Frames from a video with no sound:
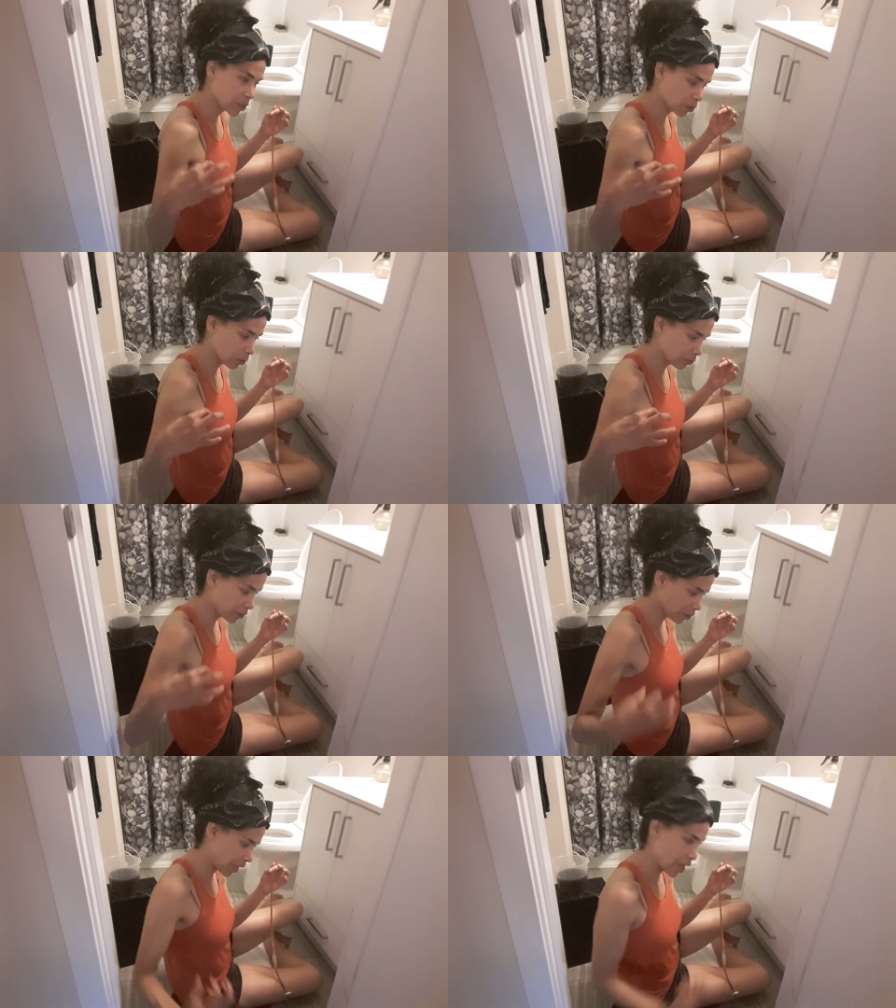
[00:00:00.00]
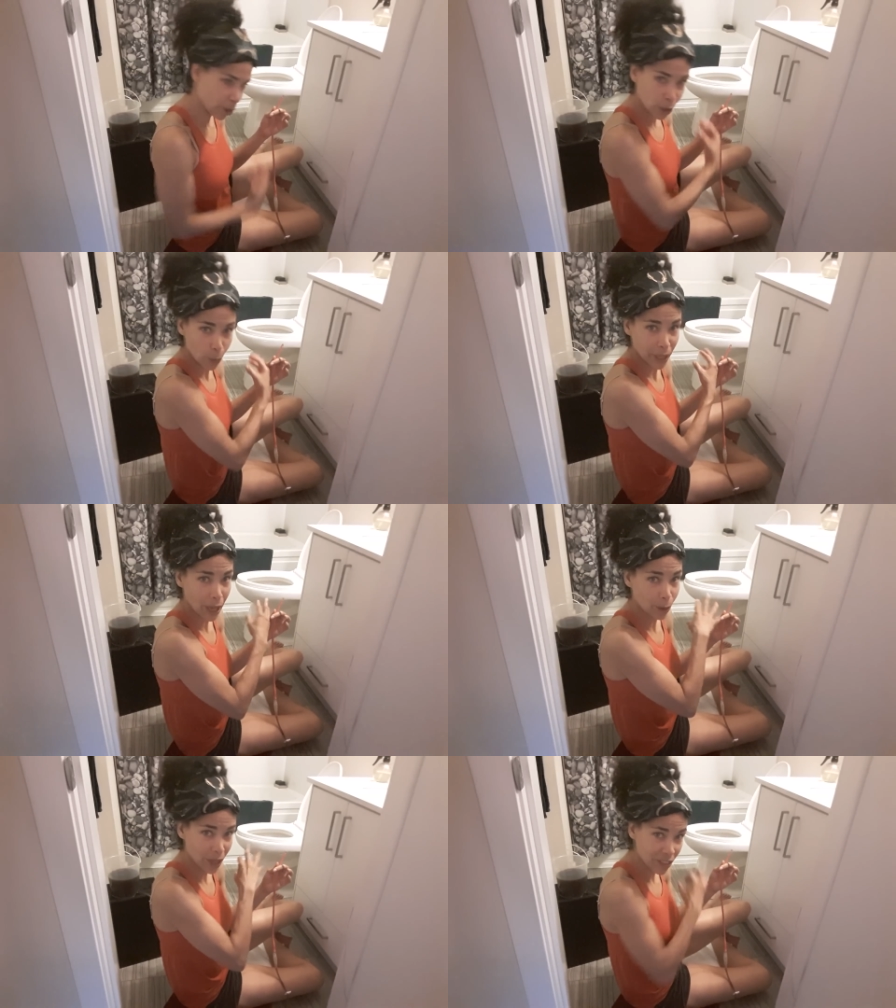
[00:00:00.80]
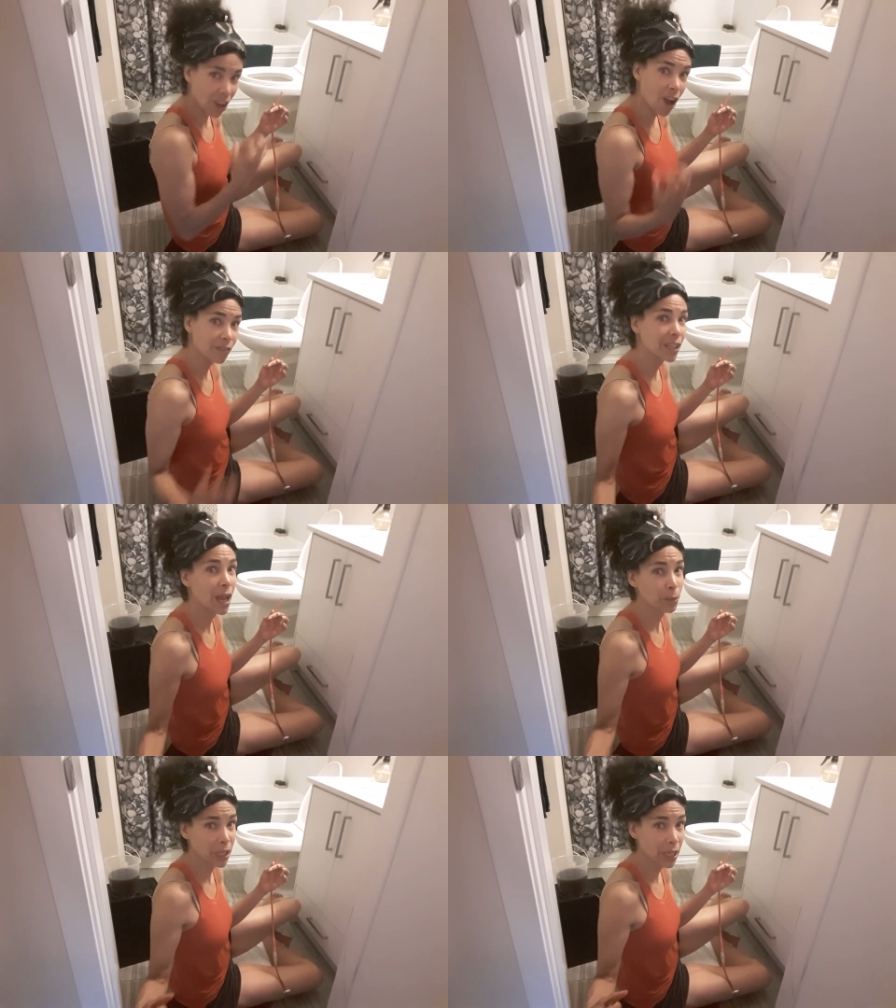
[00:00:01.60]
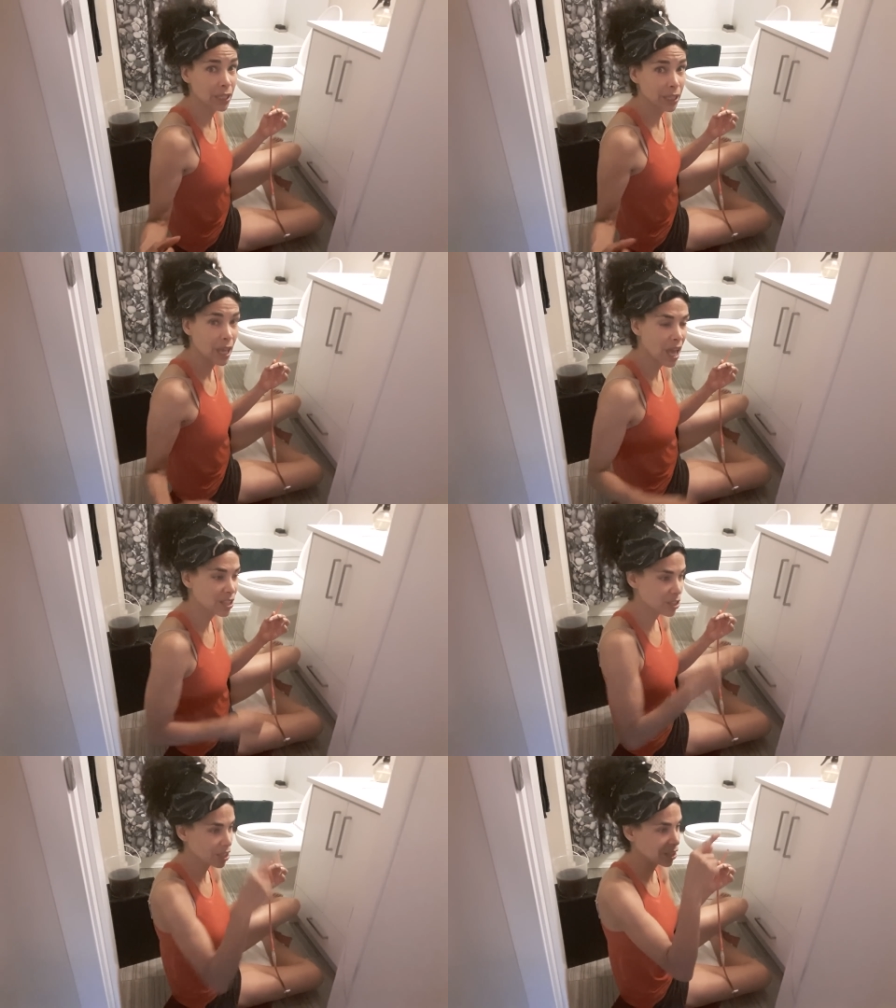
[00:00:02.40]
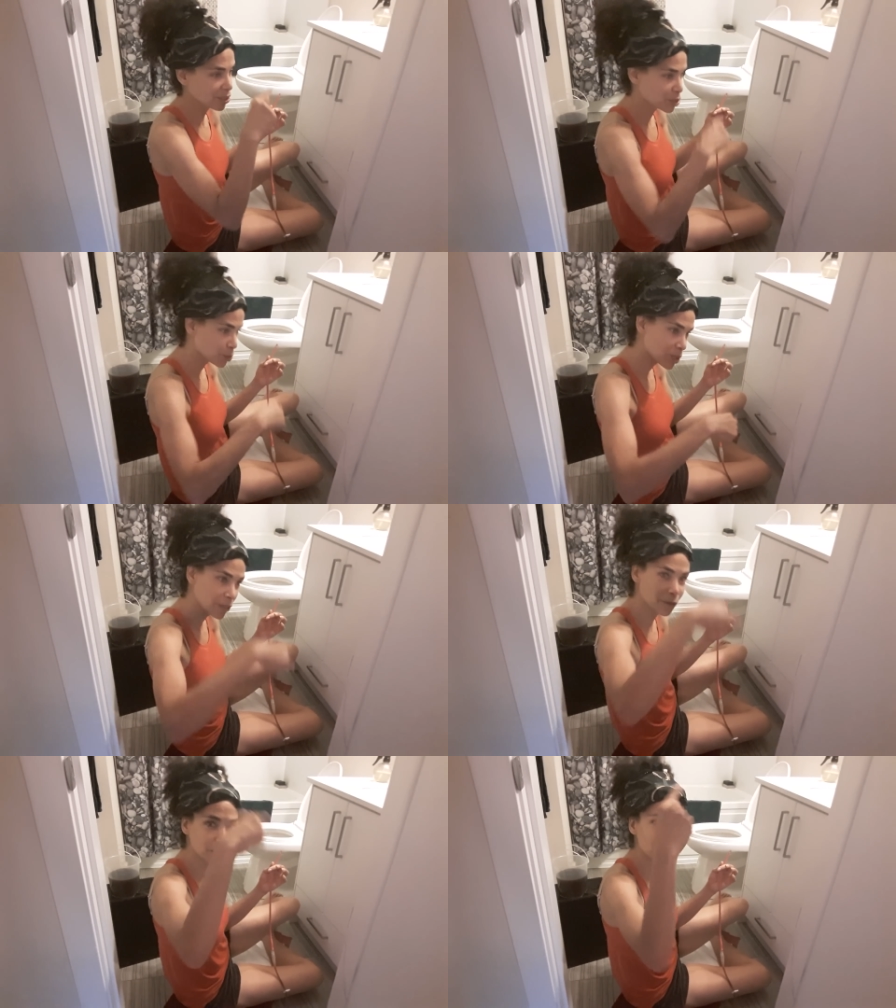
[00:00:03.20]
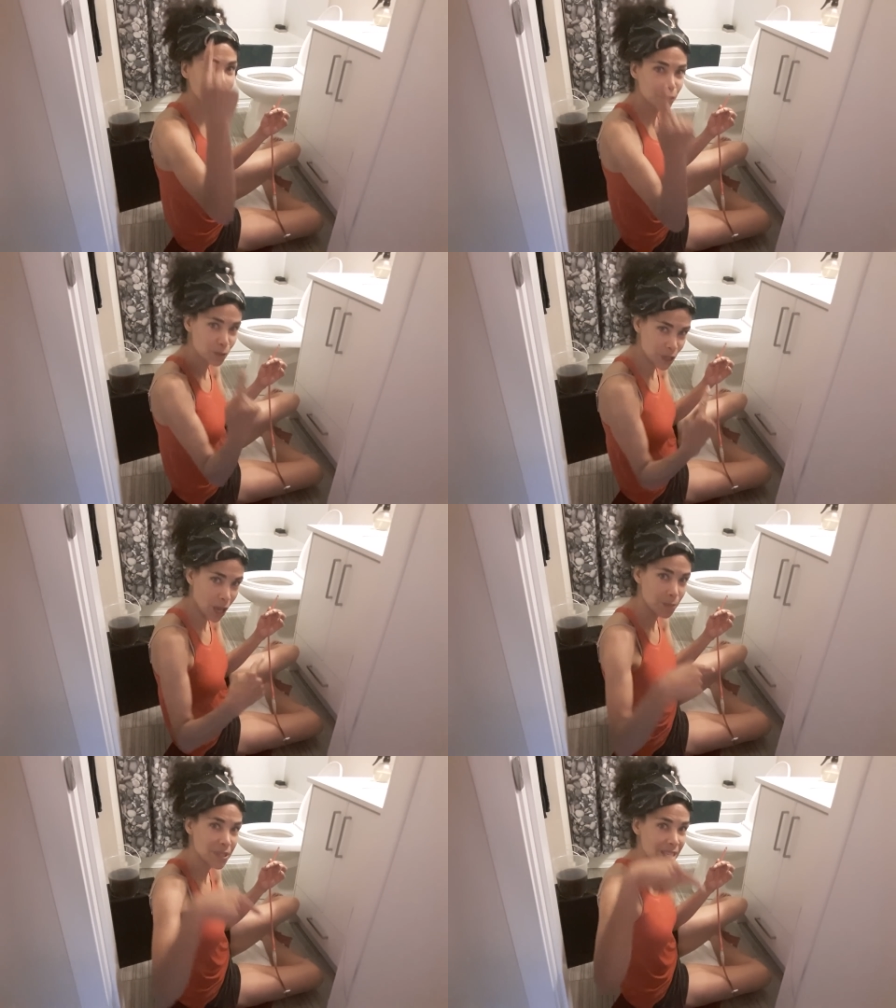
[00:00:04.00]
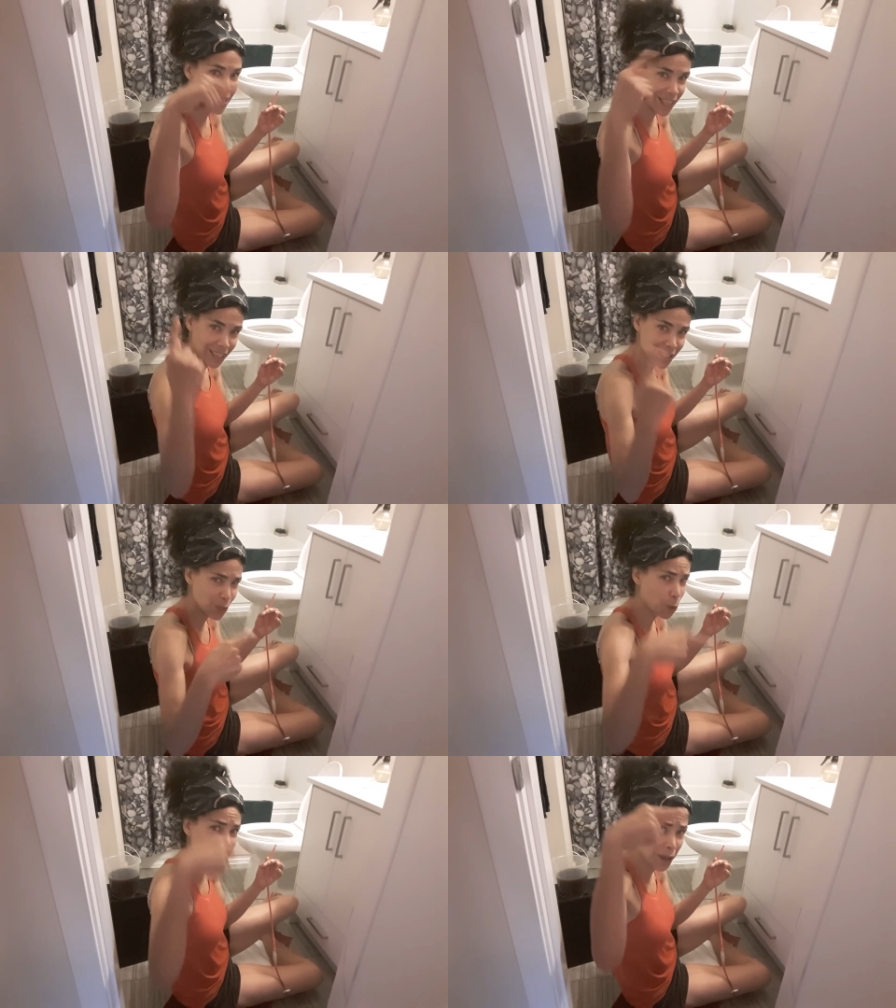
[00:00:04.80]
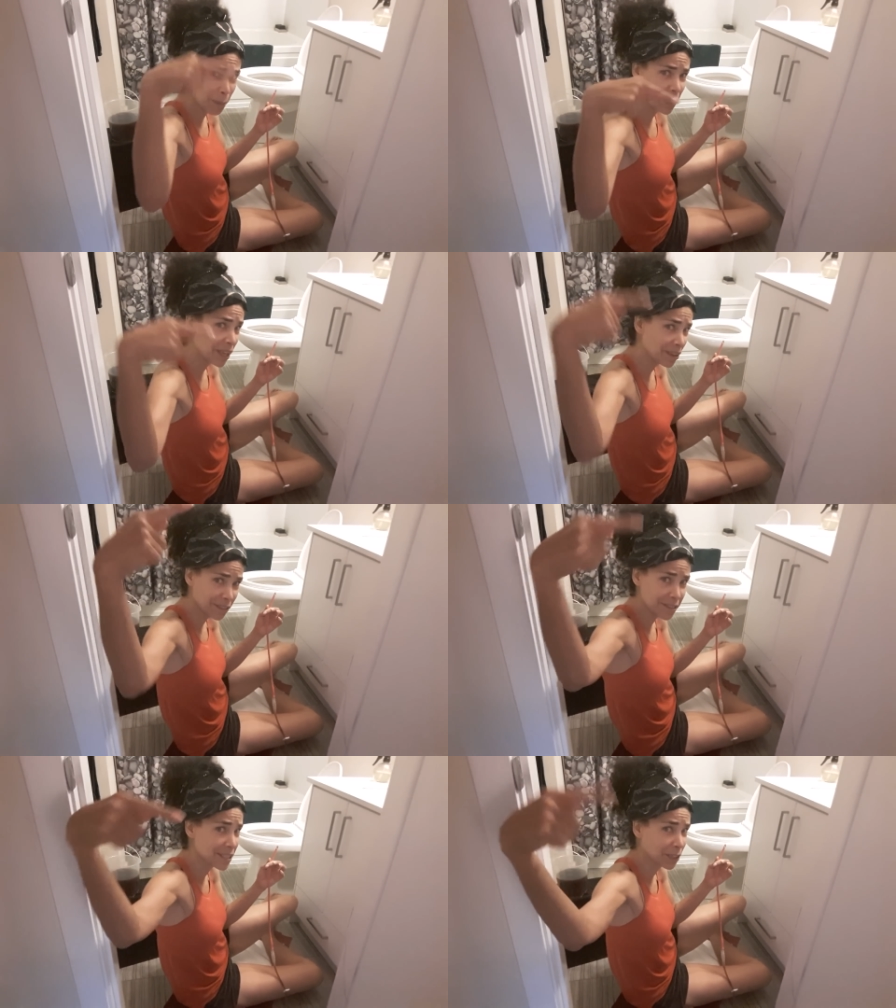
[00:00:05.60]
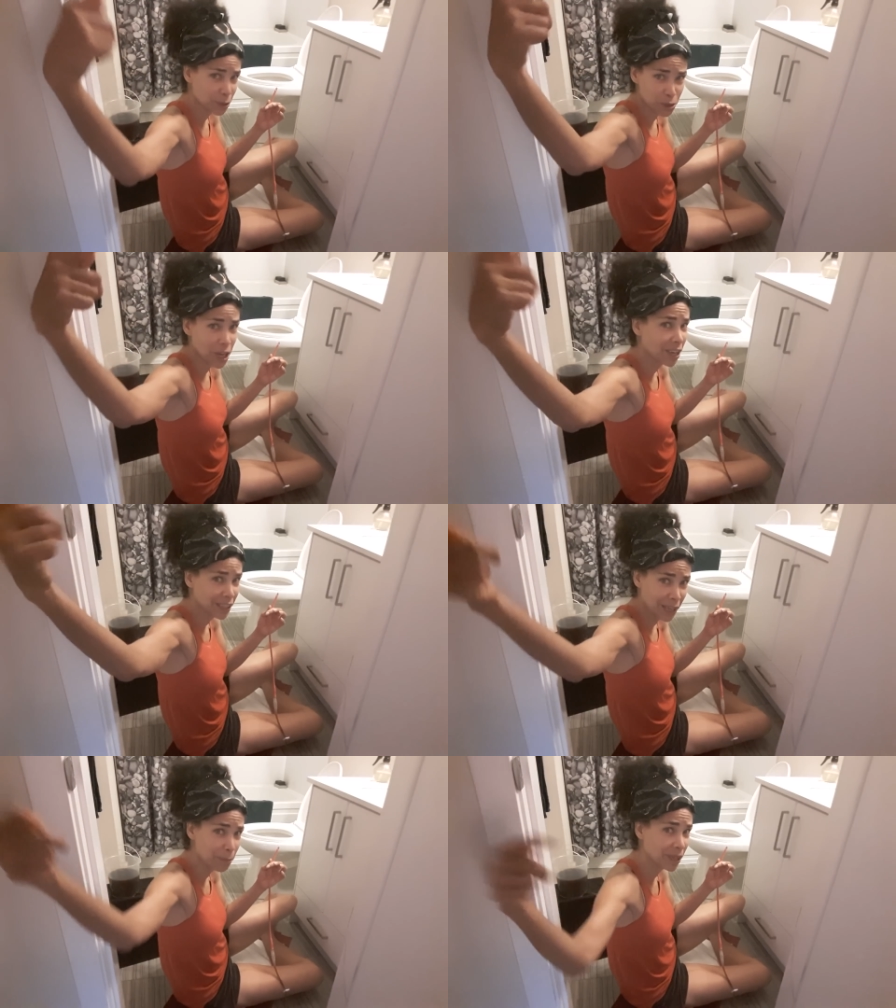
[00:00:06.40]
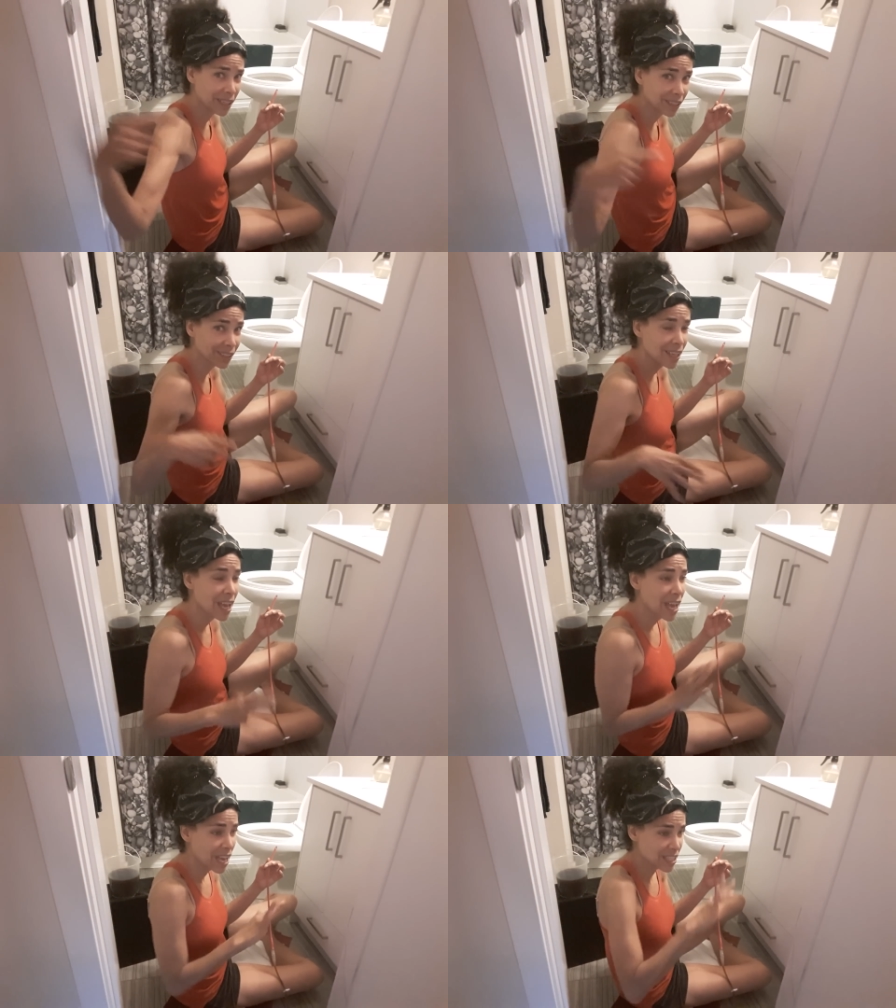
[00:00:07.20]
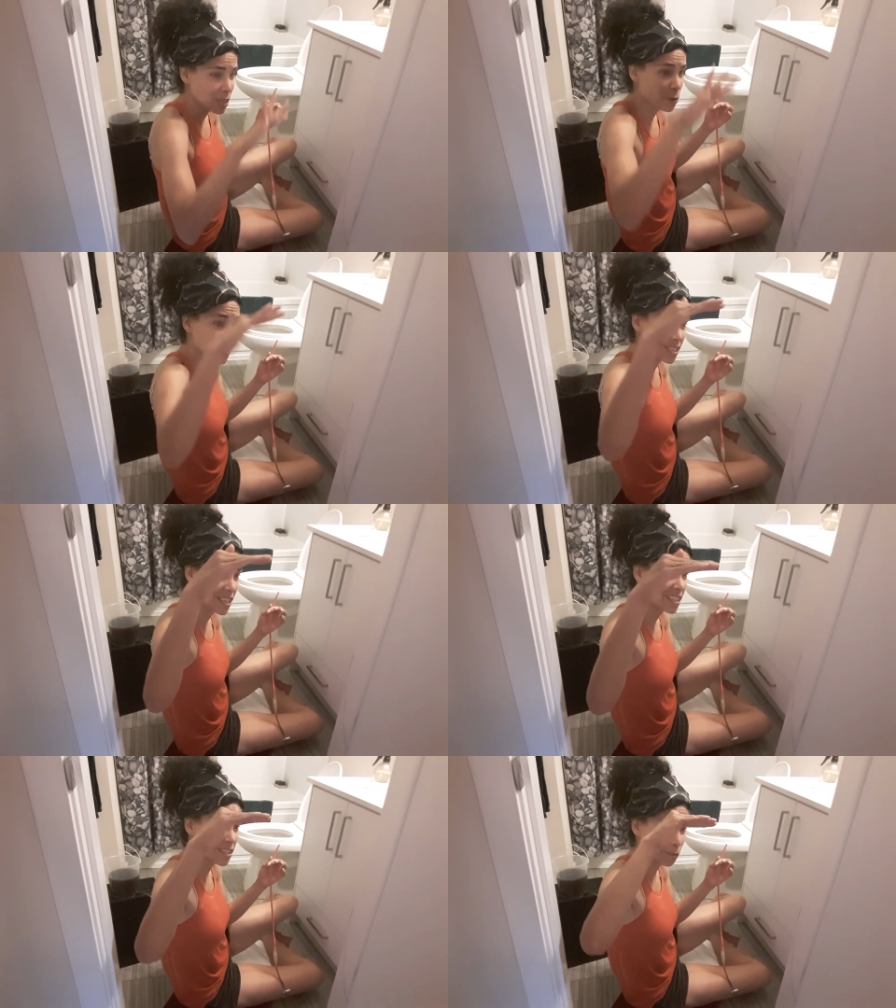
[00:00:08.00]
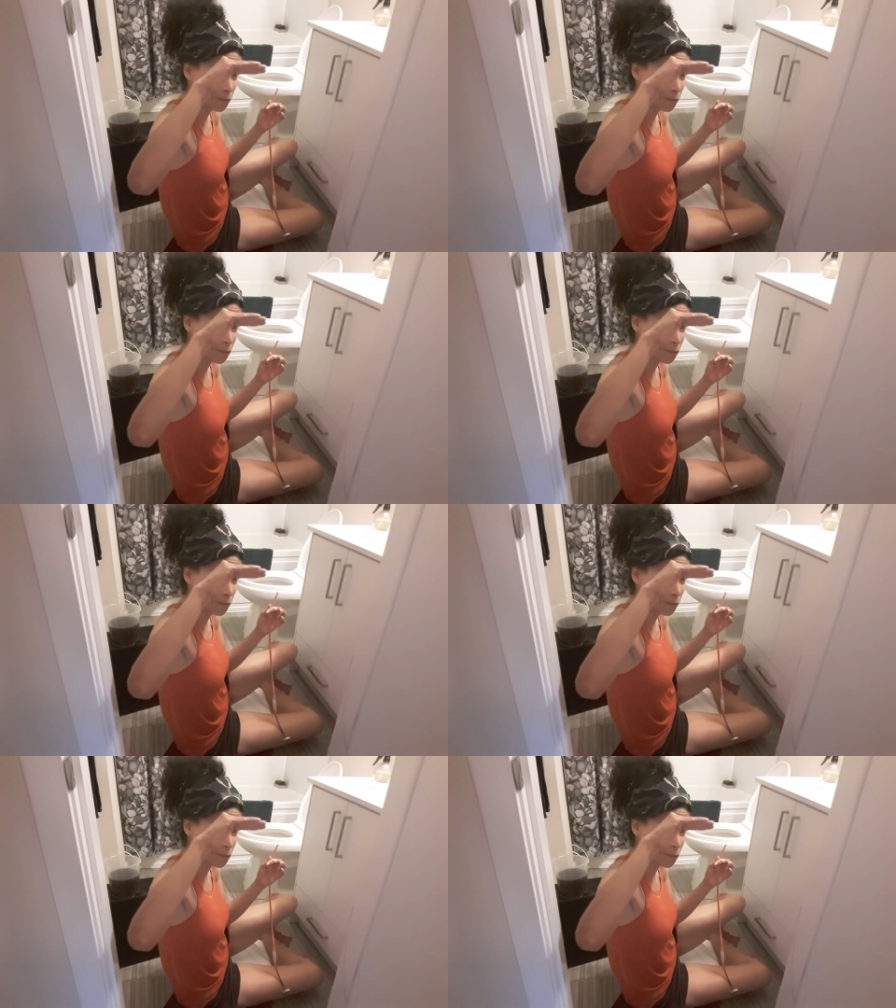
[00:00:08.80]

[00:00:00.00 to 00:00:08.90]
You'll feel the air going out and the coffee coming in, and it'll do it a few times. It's like it's going up hills, like you're jogging up a hill, and so you'll